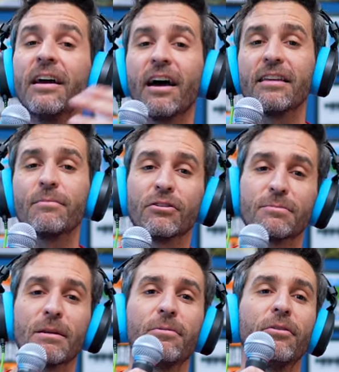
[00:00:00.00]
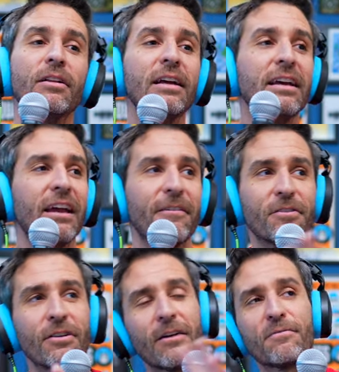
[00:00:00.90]
I think most people, if
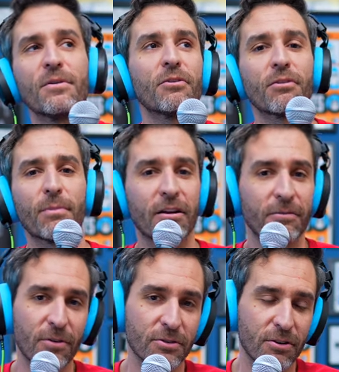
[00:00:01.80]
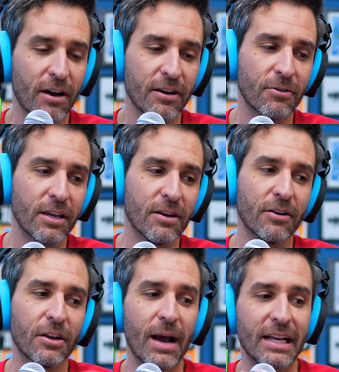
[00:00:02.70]
they're not familiar with microphones or audio gear
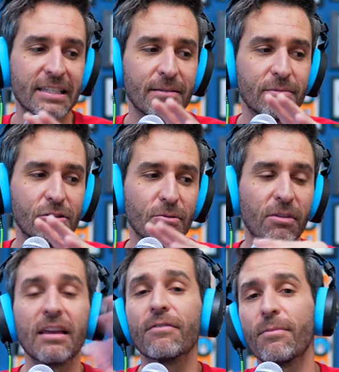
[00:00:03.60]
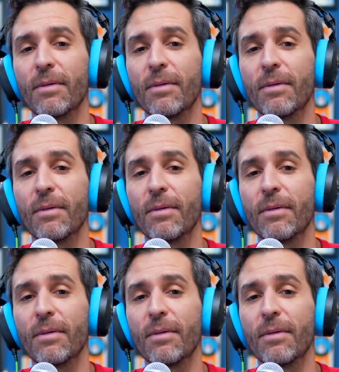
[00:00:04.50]
and you ask them to think of a